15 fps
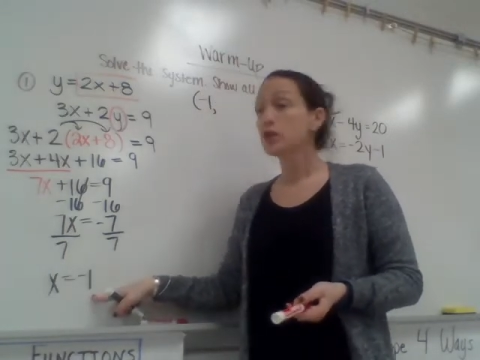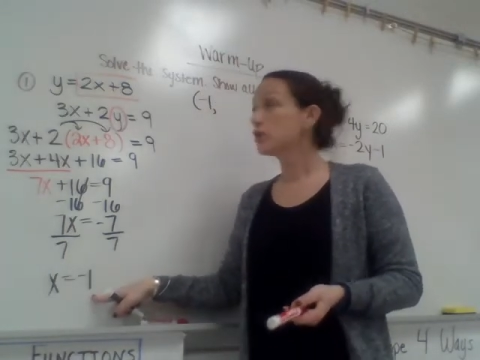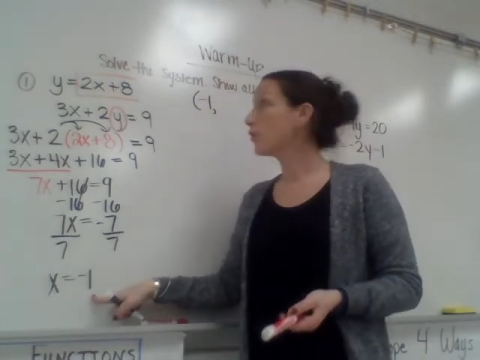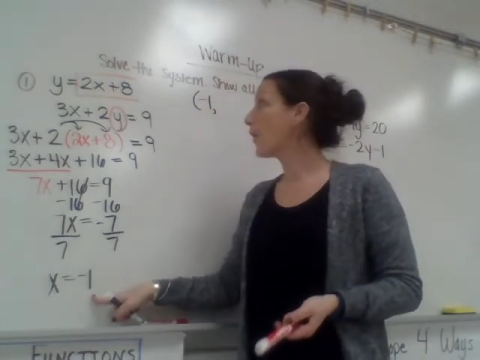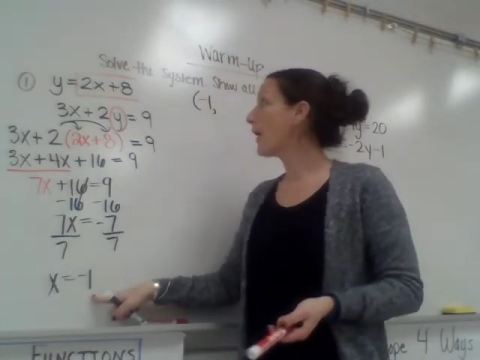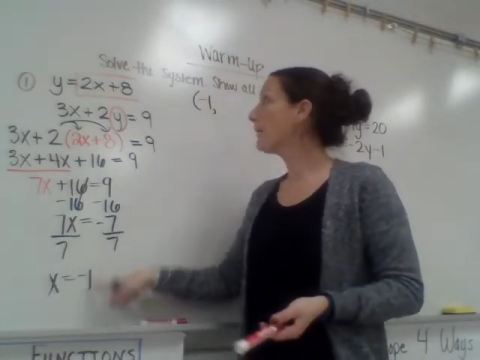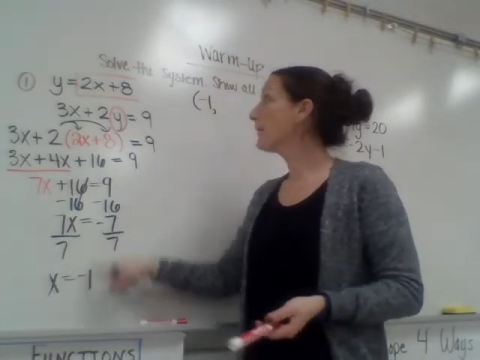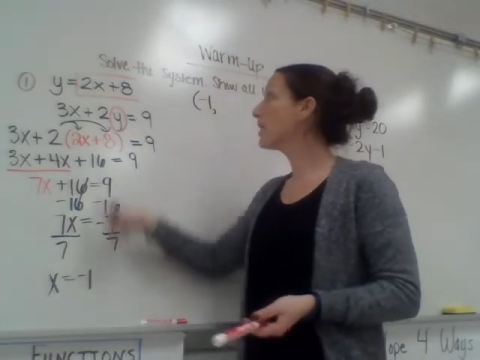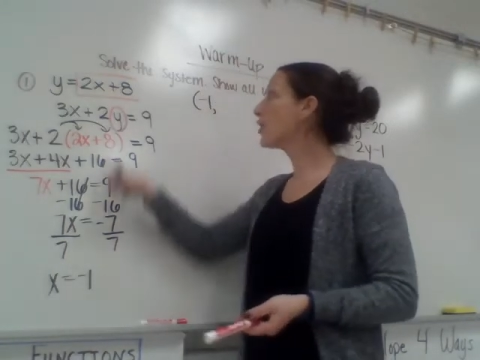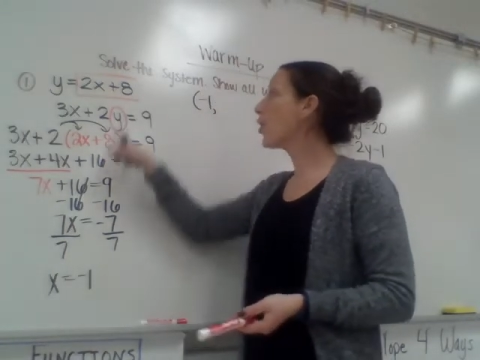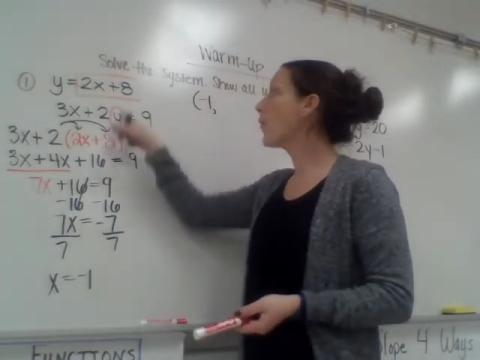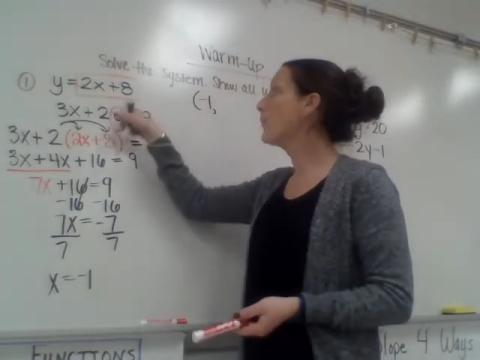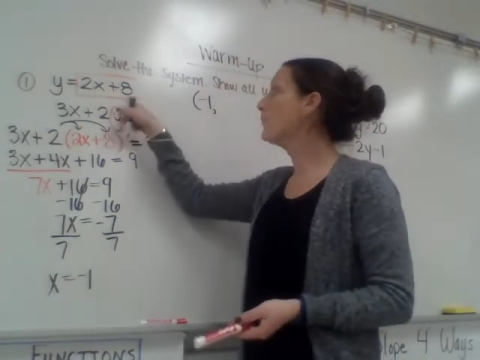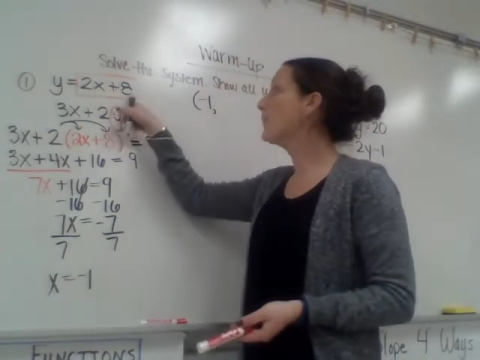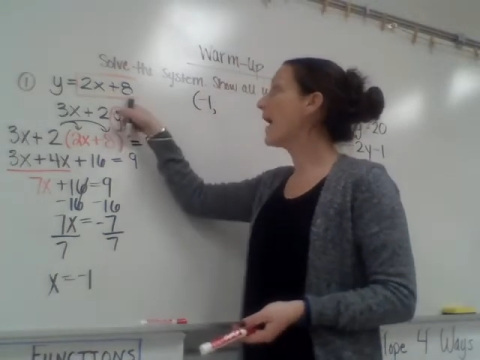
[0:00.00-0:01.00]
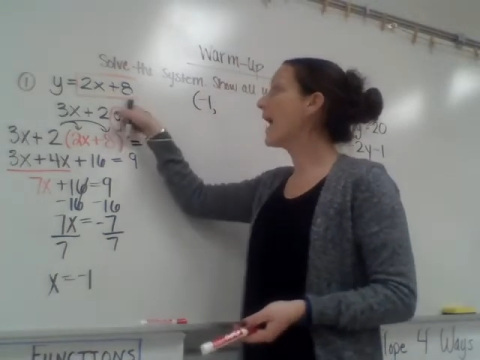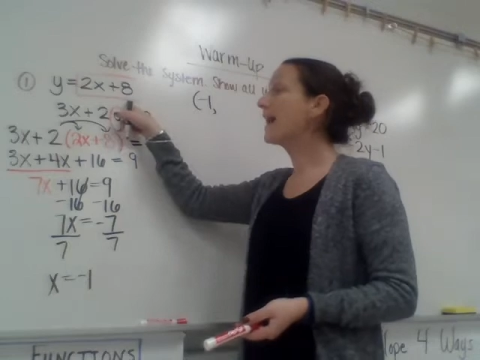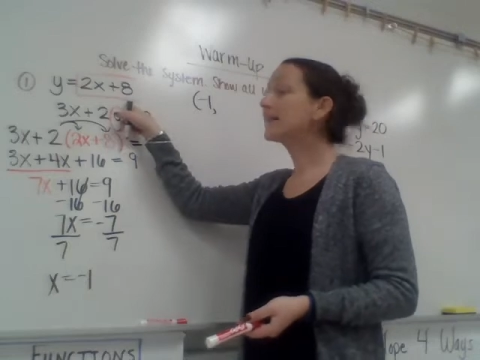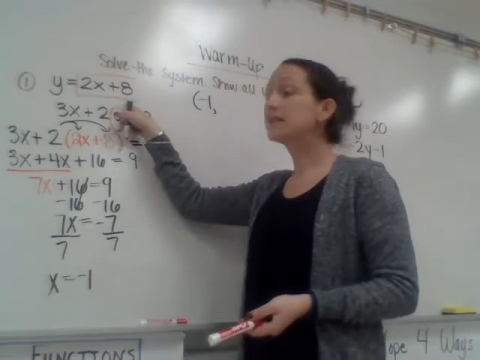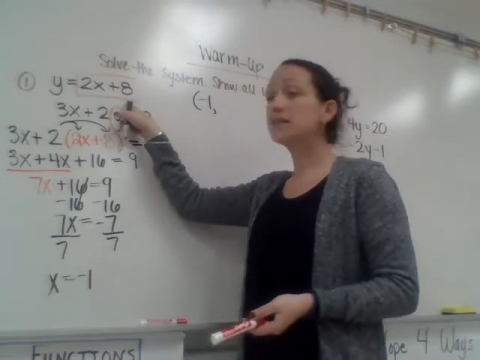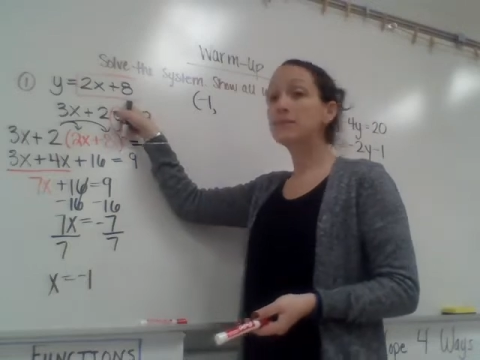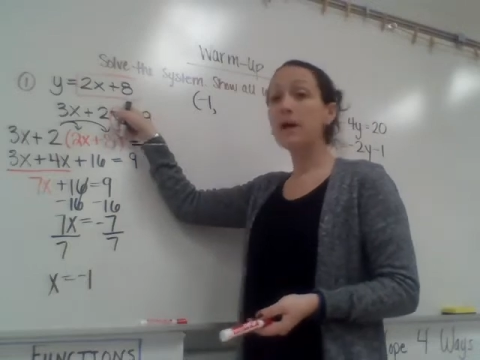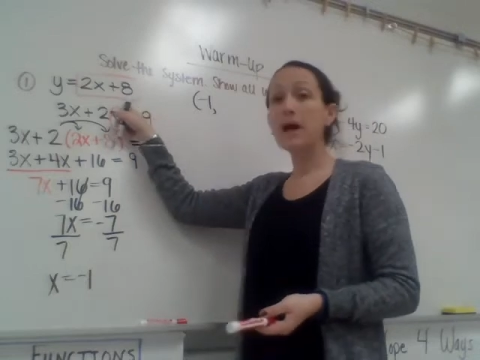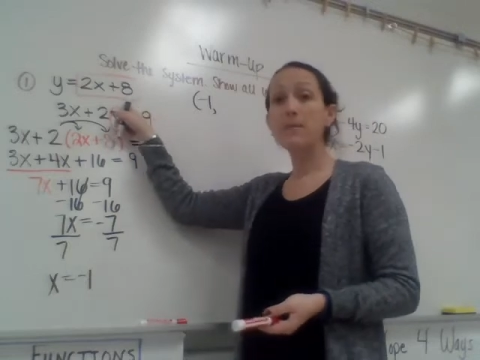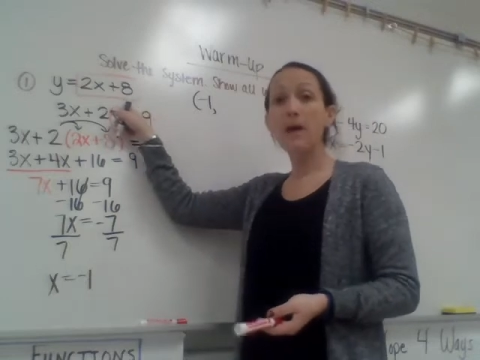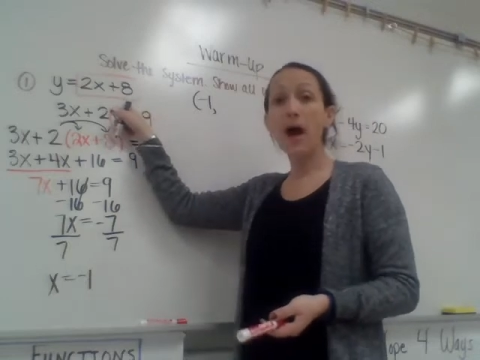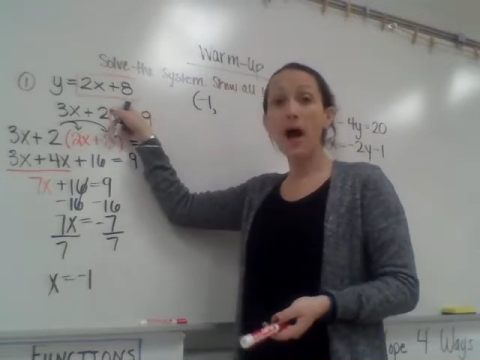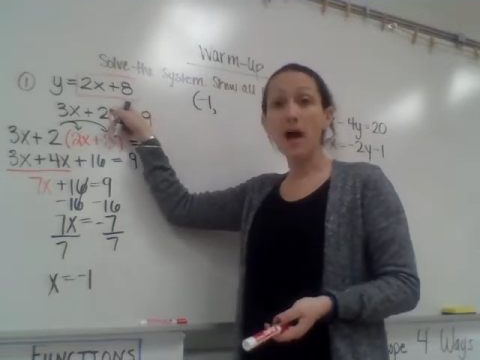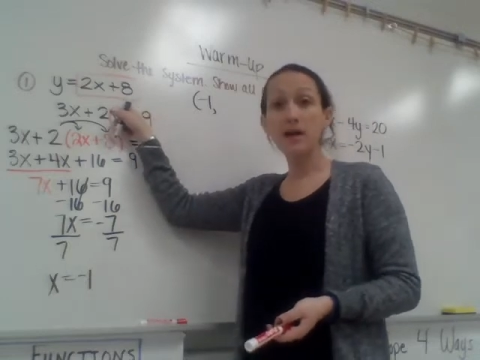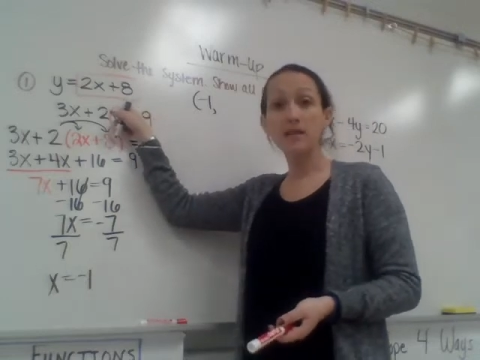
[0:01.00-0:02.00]
So I'm going to go back to my
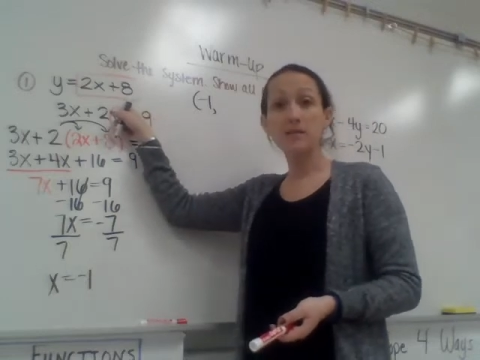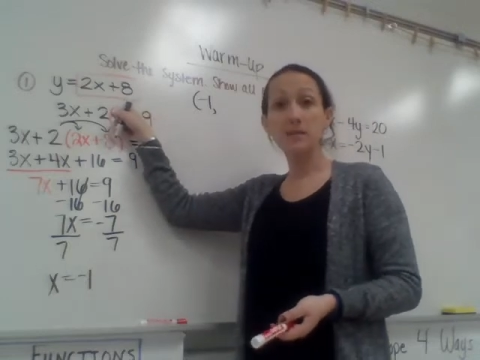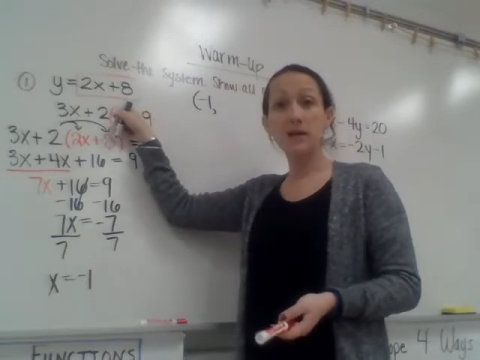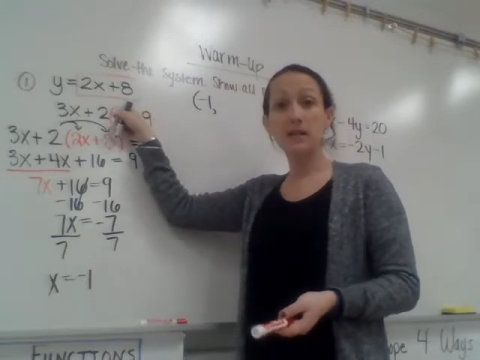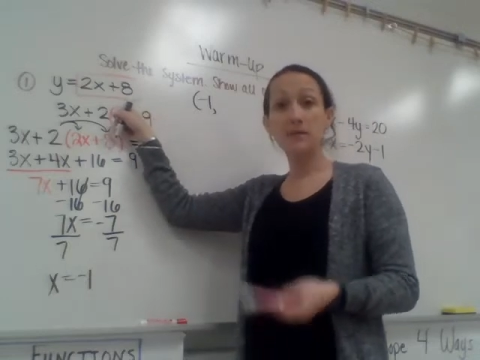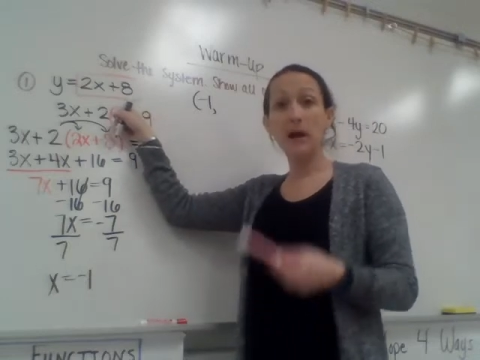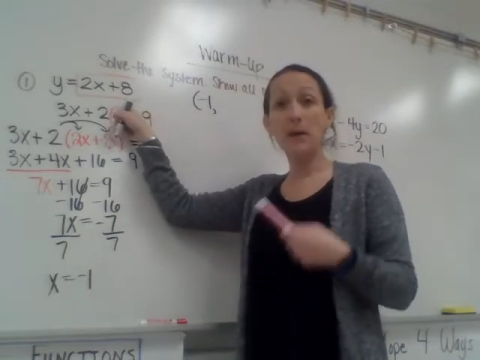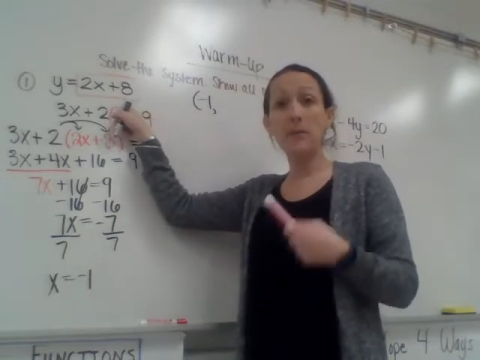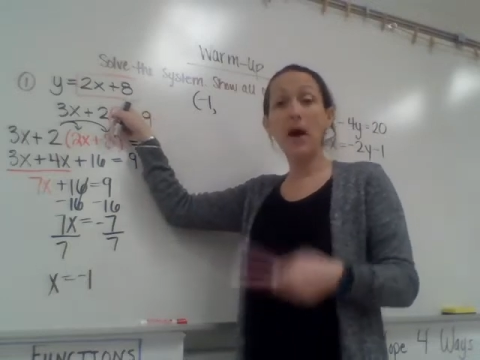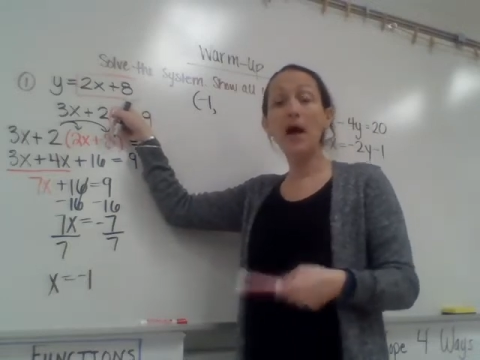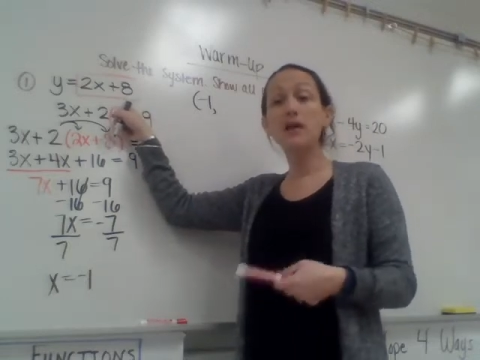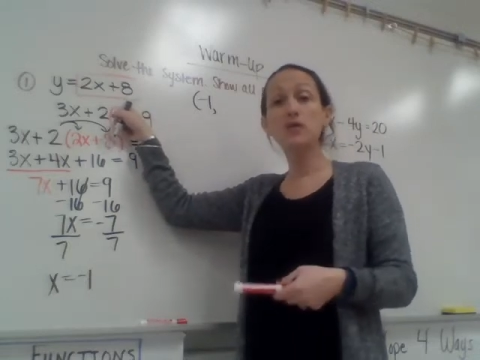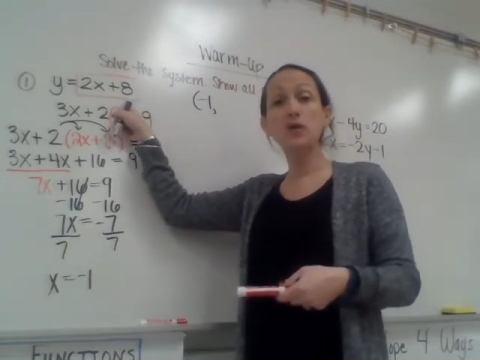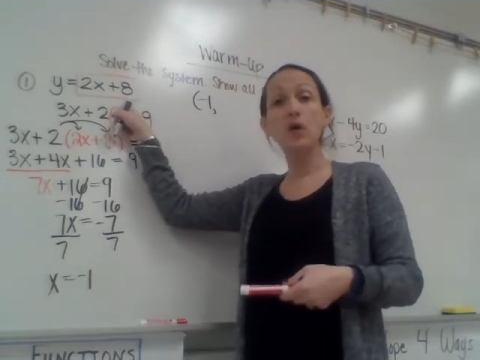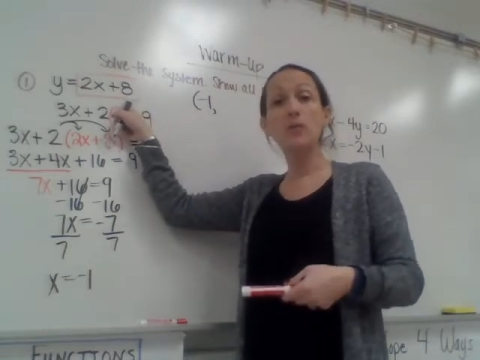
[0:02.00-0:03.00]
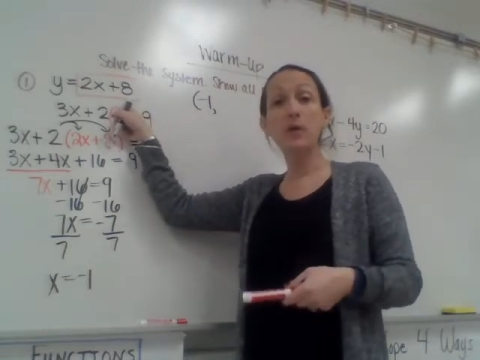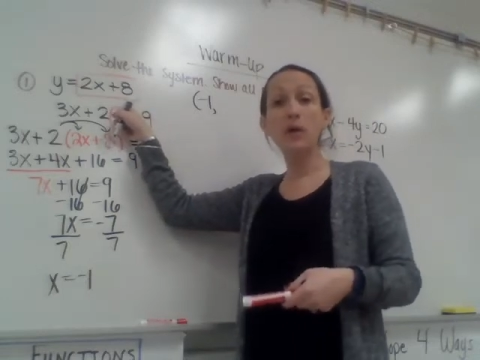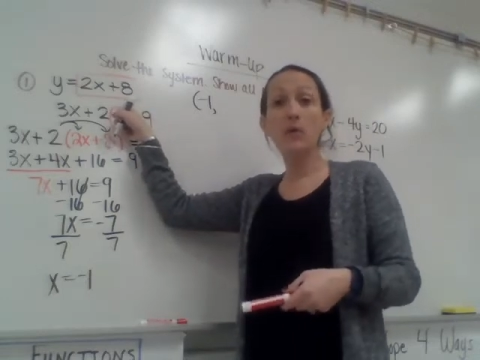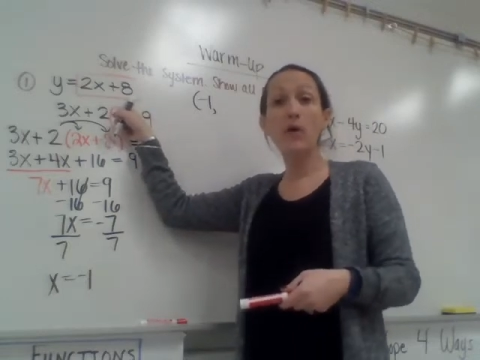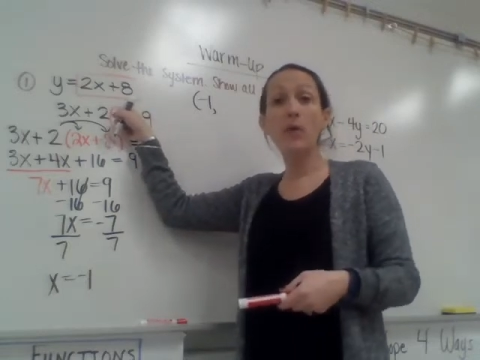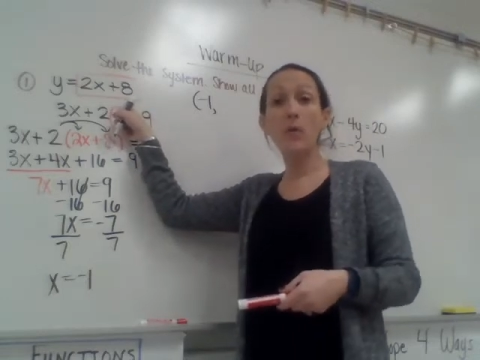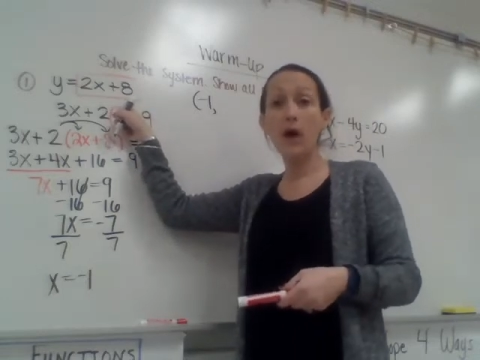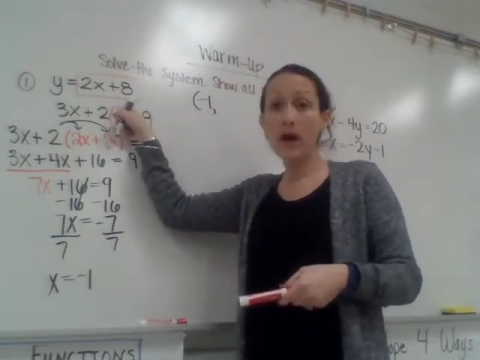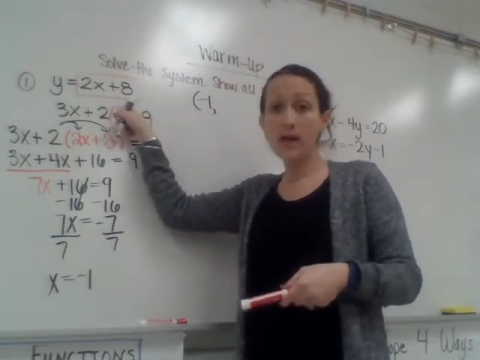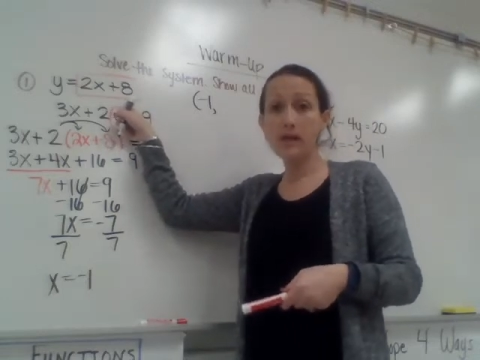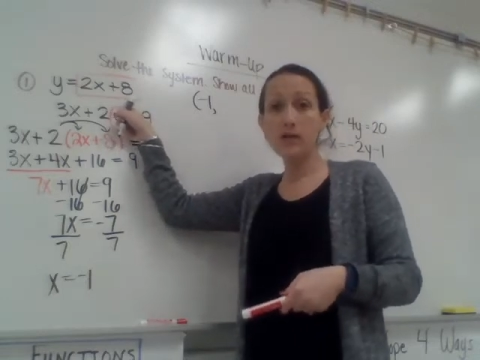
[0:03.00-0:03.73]
box because my box told me what y